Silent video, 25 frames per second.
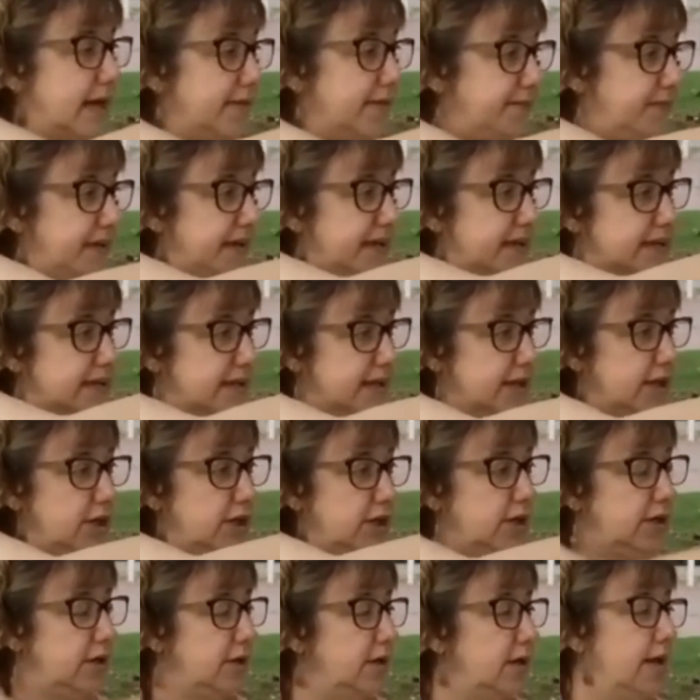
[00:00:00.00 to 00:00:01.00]

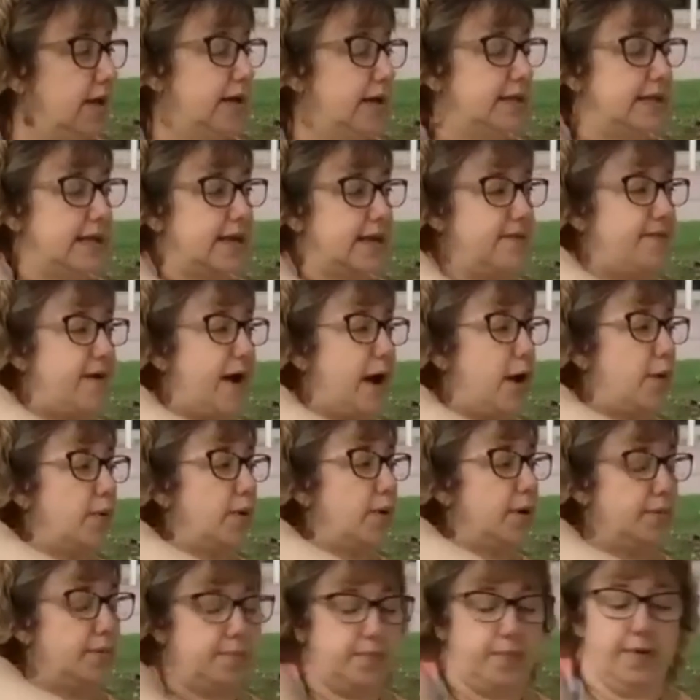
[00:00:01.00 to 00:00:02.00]
definitely, like if I
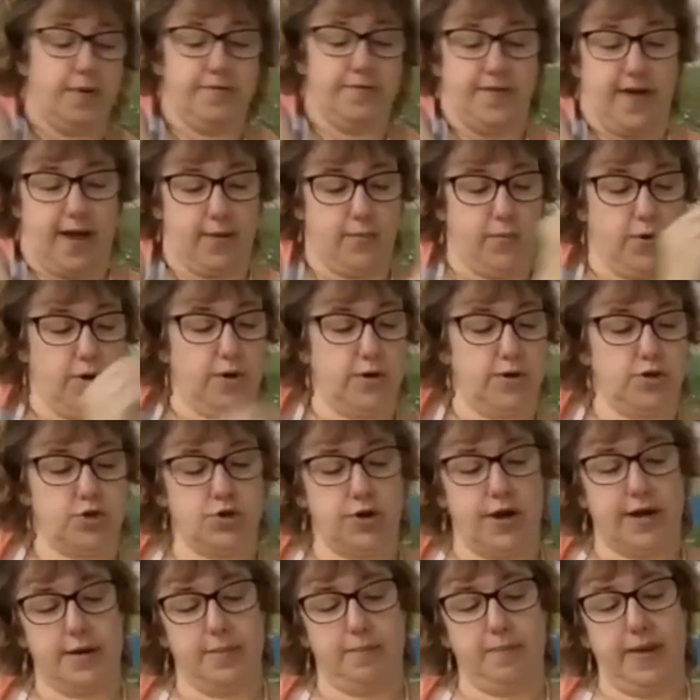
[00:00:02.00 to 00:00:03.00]
were to
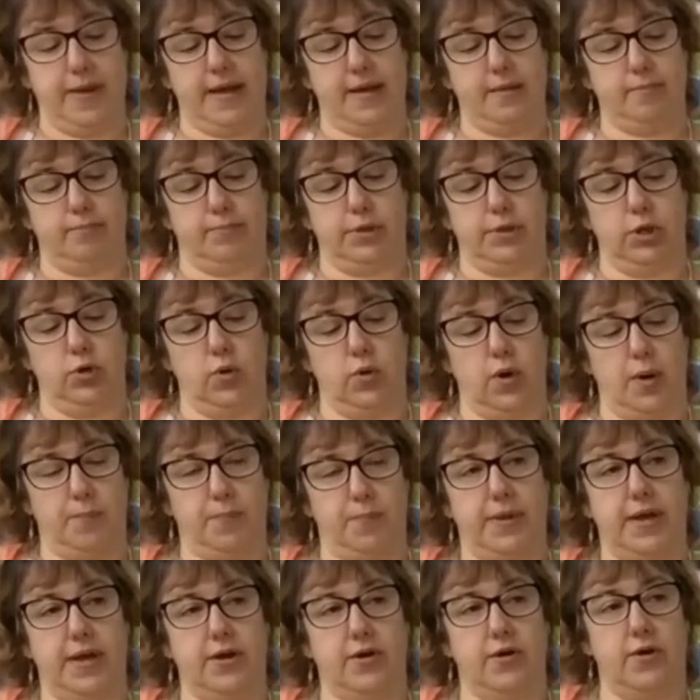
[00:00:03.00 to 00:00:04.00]
try to paint blue up
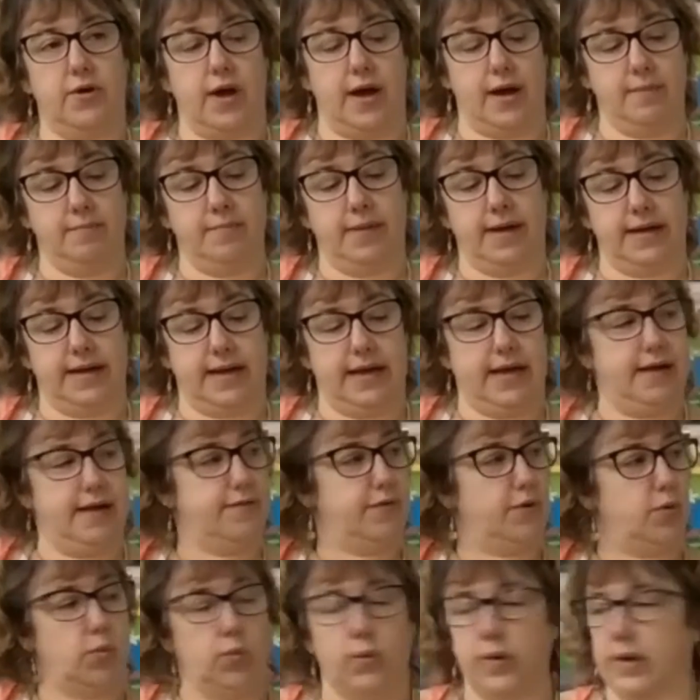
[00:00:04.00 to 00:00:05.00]
here, I might
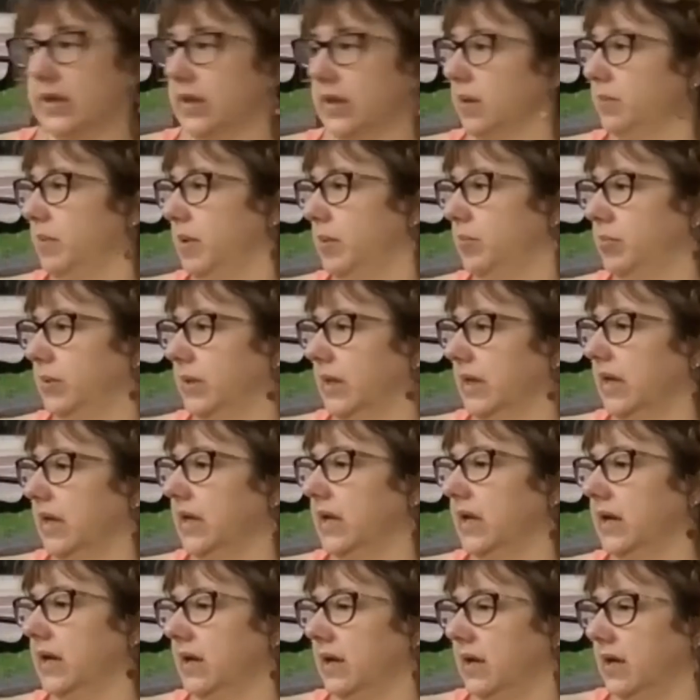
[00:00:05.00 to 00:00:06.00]
have it really be
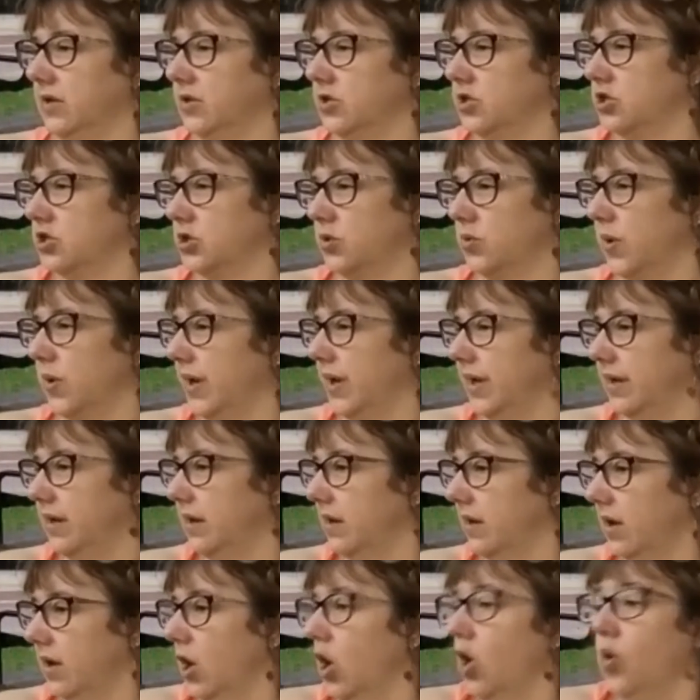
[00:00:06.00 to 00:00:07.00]
bleeding into it,
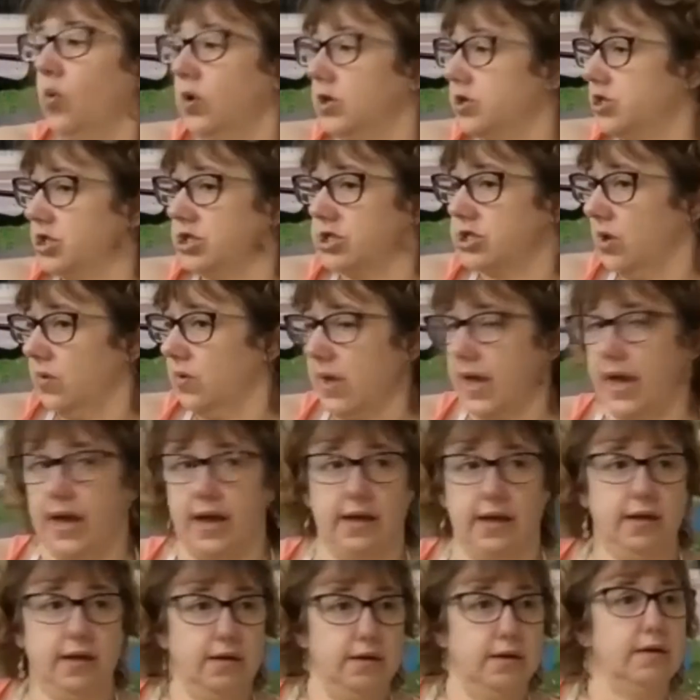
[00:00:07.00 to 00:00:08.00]
which is
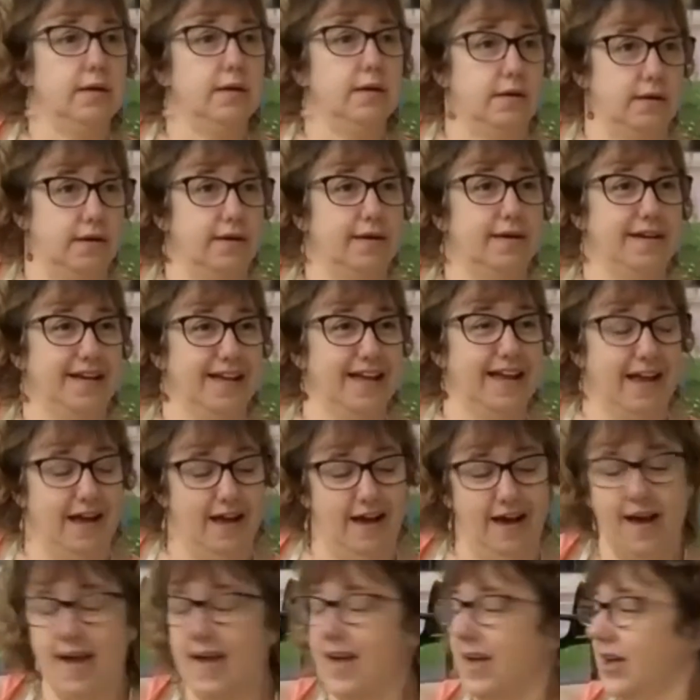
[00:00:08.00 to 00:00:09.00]
okay,
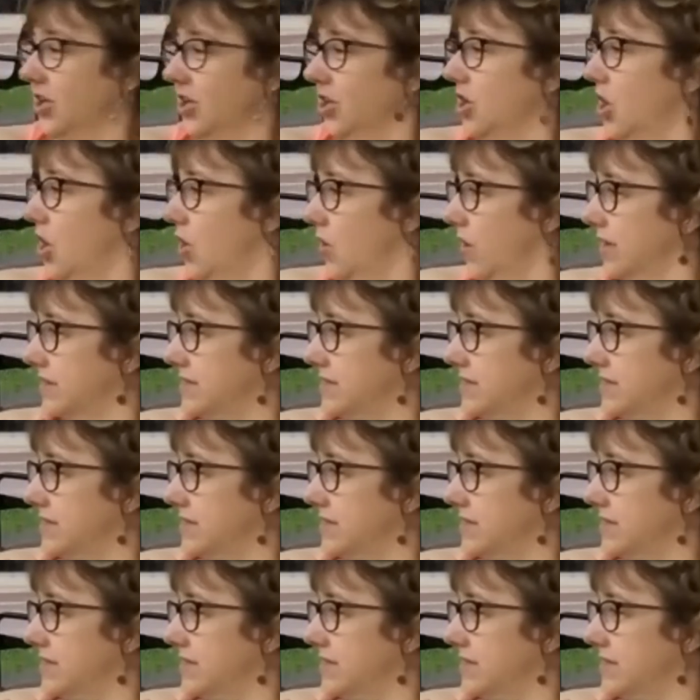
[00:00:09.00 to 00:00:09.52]
You know,